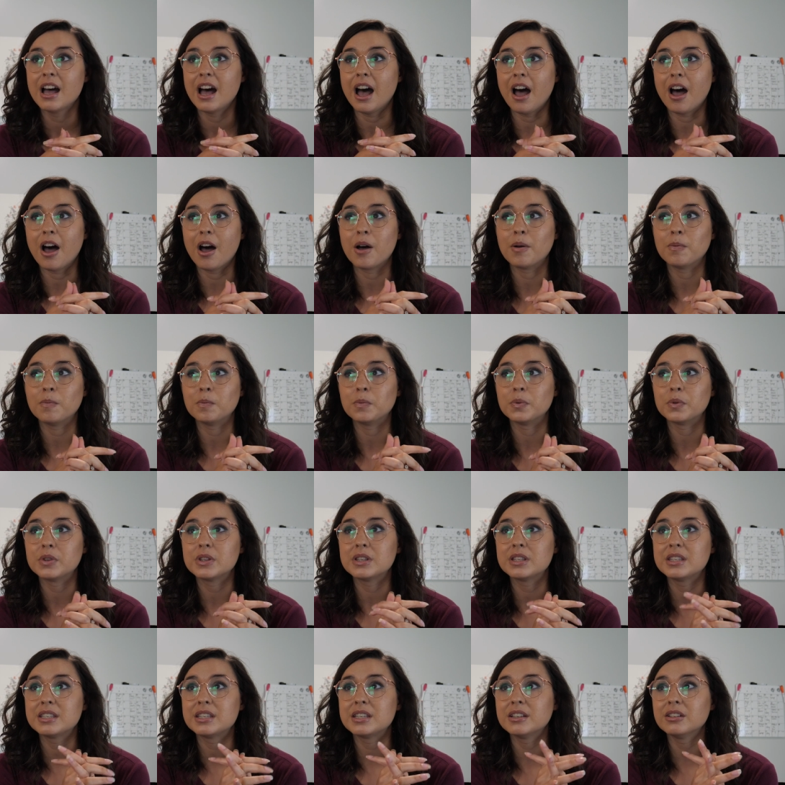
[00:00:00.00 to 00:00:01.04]
Um,
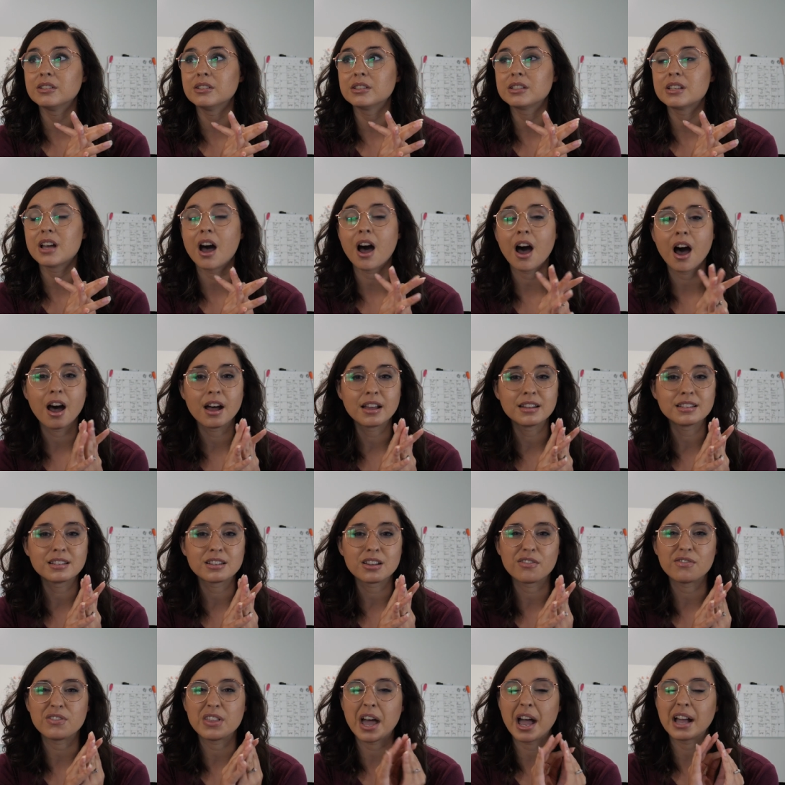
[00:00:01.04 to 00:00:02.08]
still tons
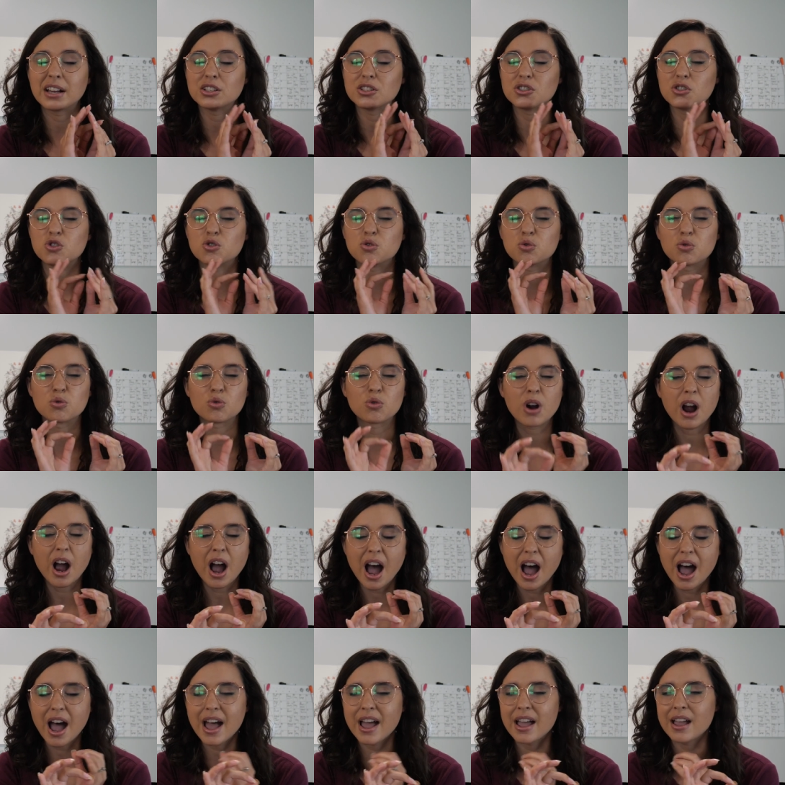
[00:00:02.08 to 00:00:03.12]
of that
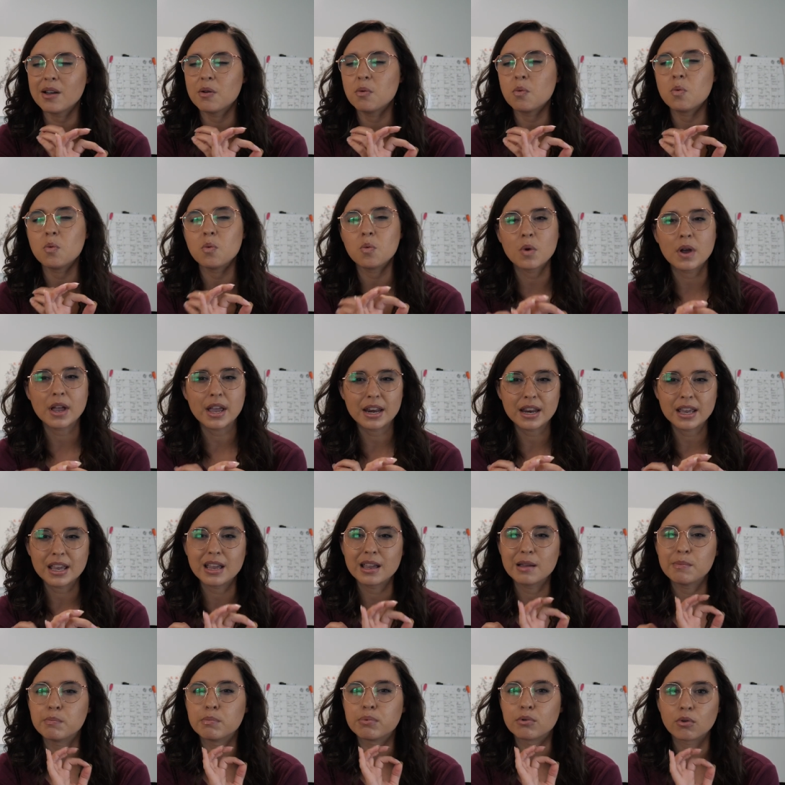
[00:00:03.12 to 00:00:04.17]
dry,
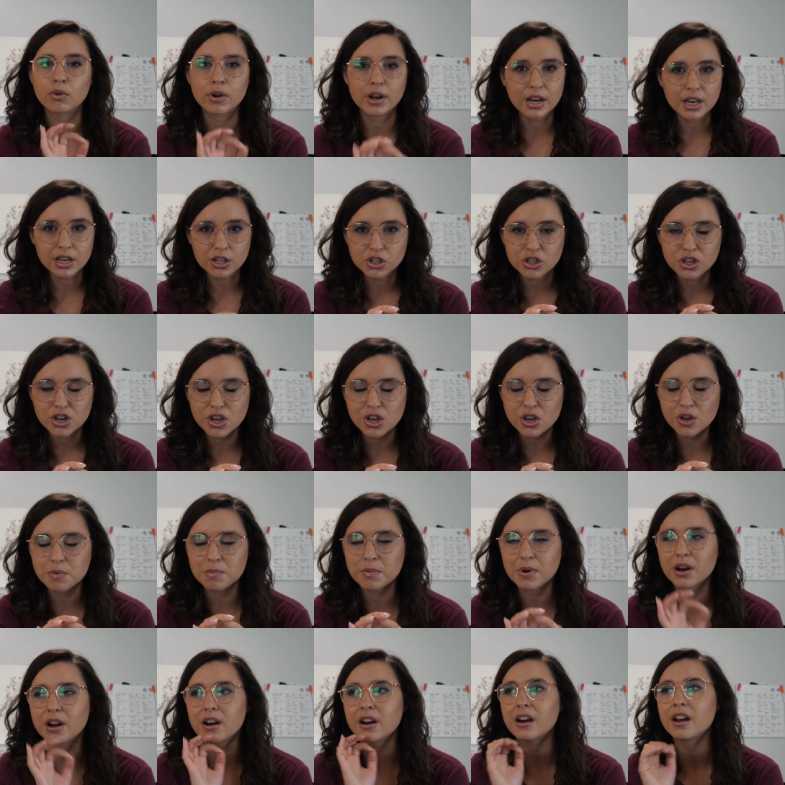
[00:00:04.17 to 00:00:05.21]
witty British
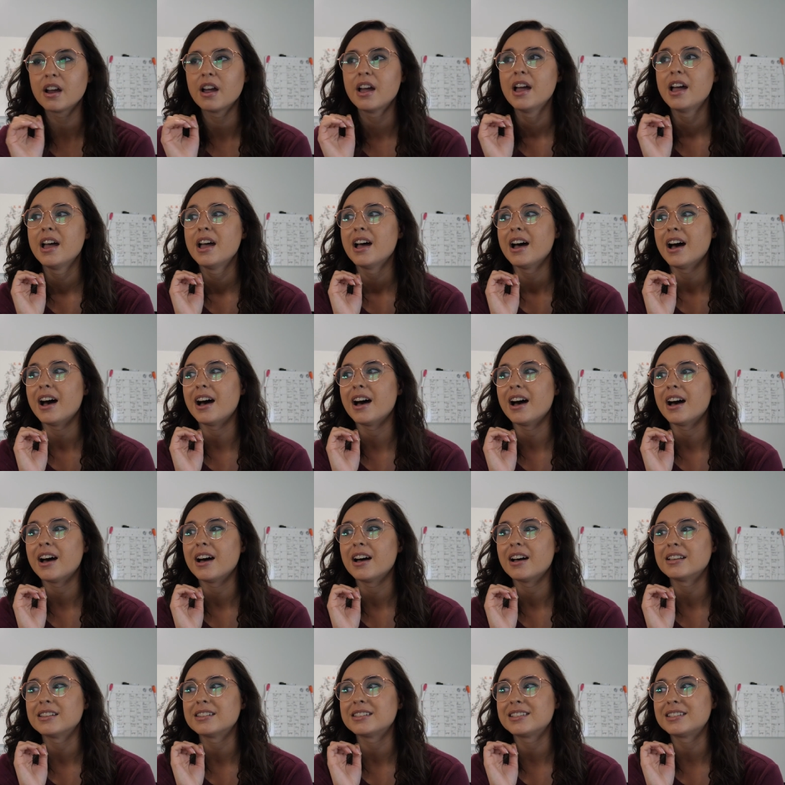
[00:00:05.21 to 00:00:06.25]
humor.
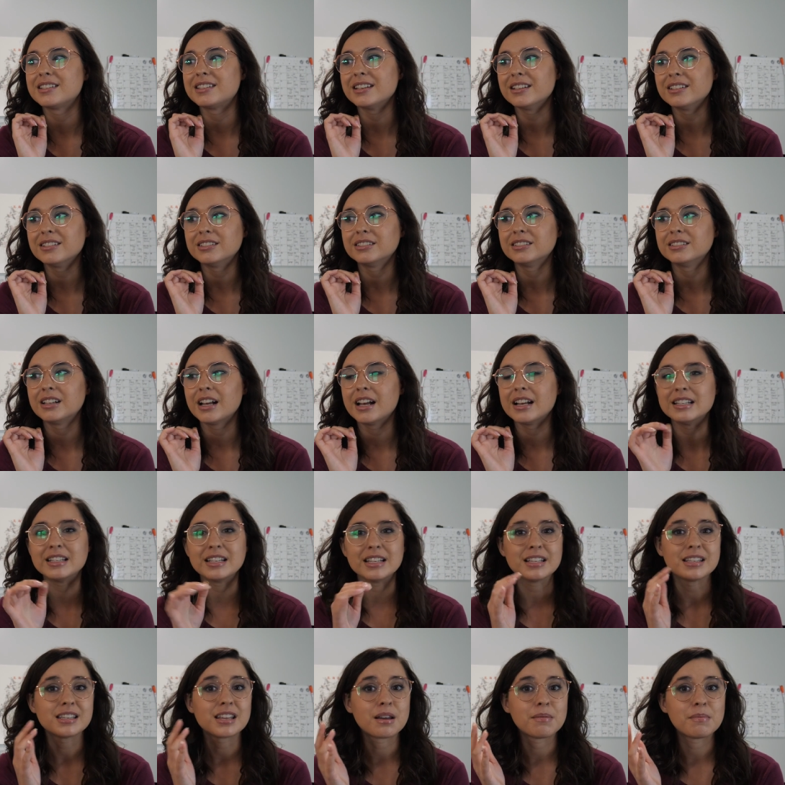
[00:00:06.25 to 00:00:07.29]
Uh, still a
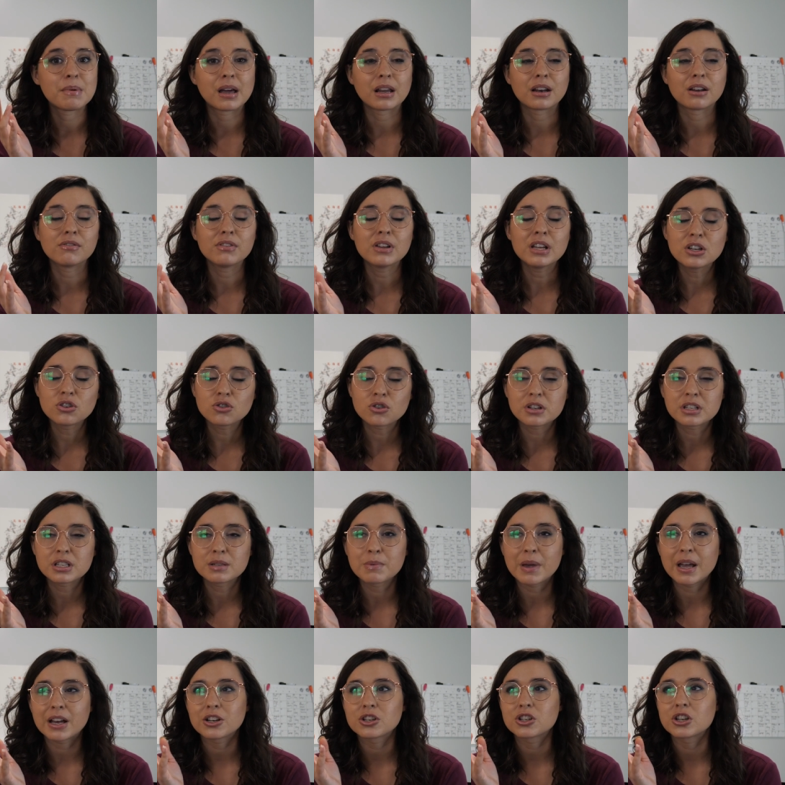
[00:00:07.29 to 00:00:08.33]
decent amount of
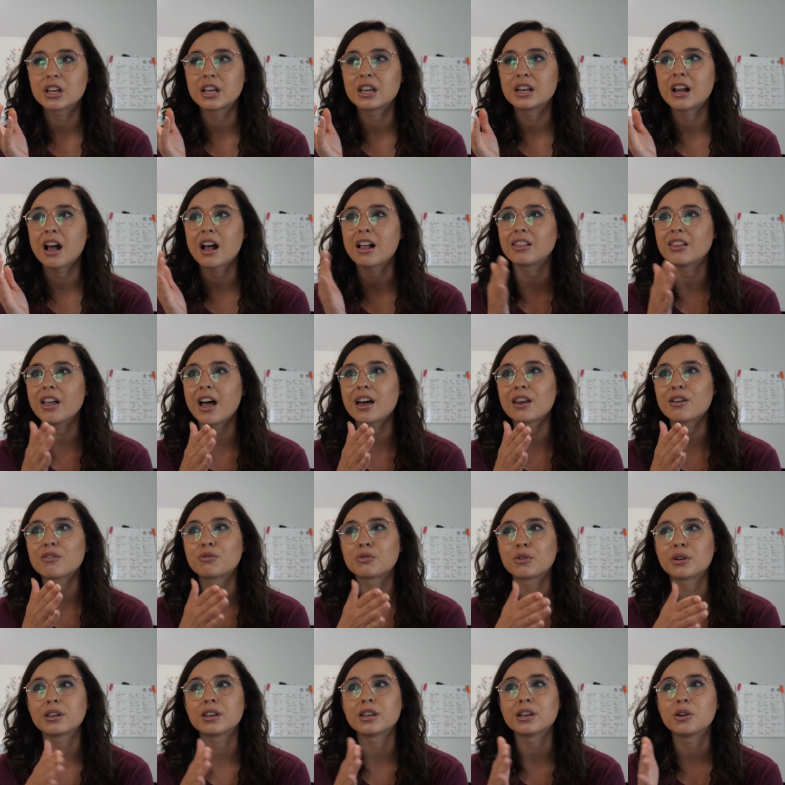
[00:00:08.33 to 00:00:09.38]
introspection. A lot of
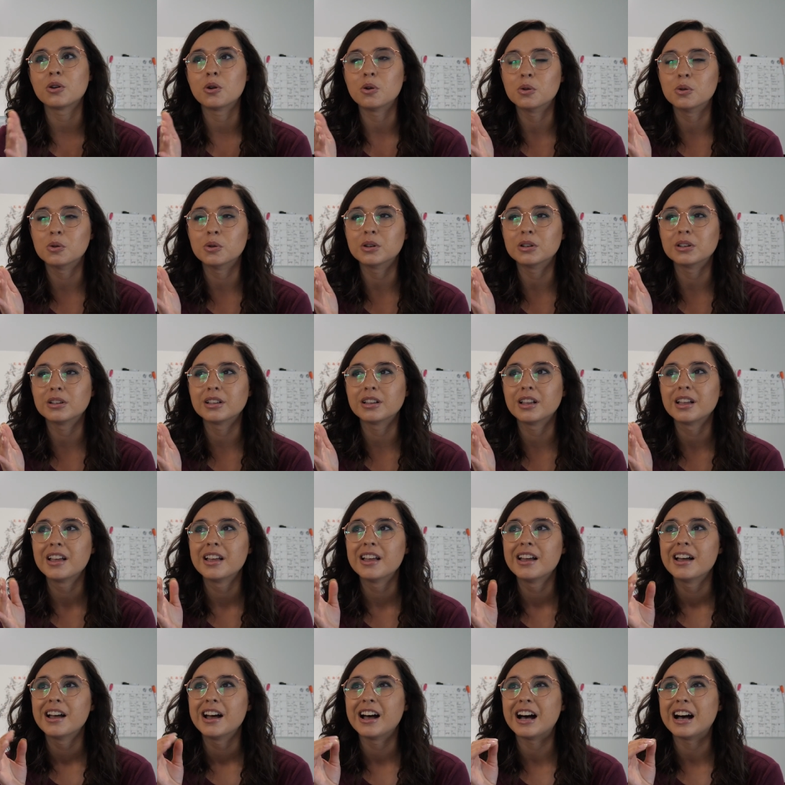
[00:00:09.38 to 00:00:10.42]
really cool.
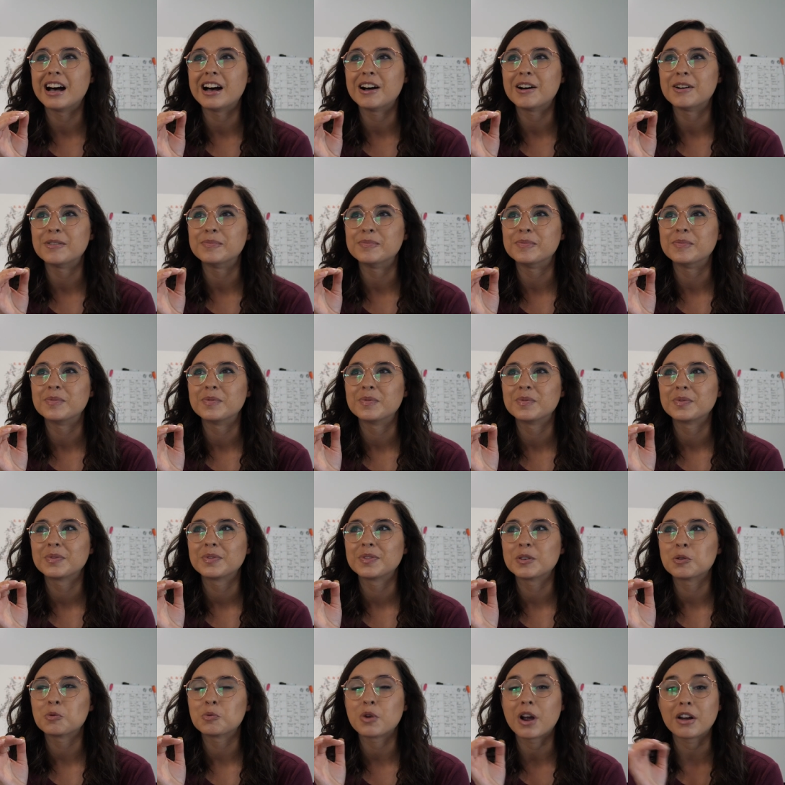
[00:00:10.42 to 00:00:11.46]
Um,
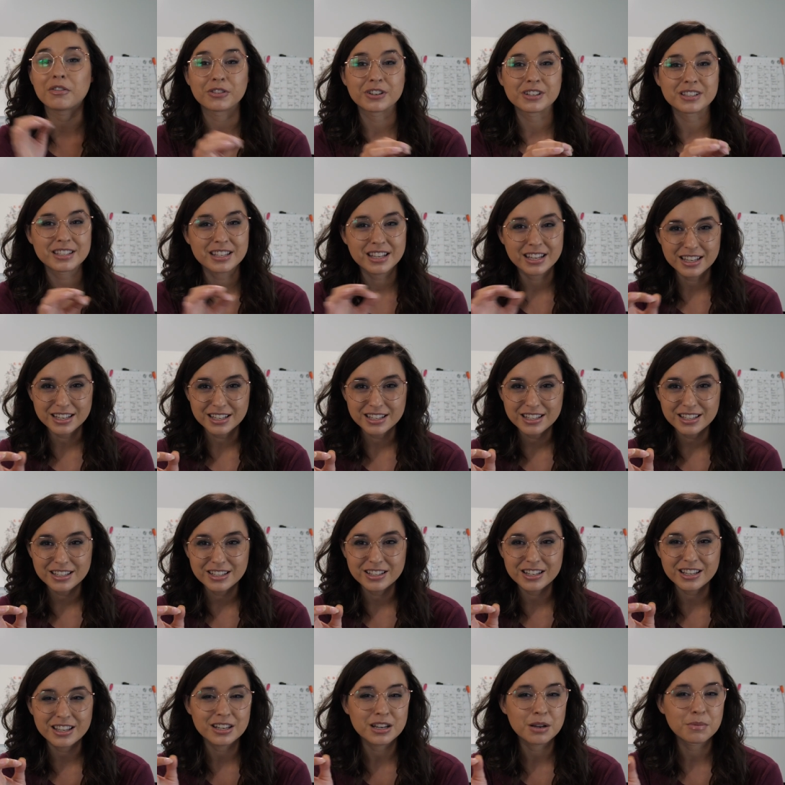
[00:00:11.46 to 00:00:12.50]
references
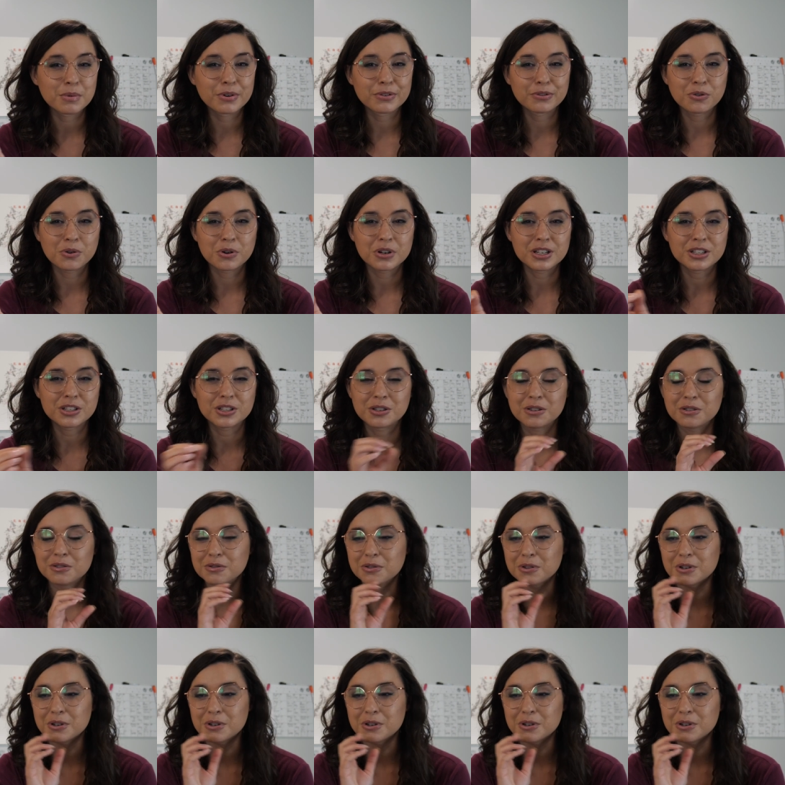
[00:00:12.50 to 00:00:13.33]
to the number 42.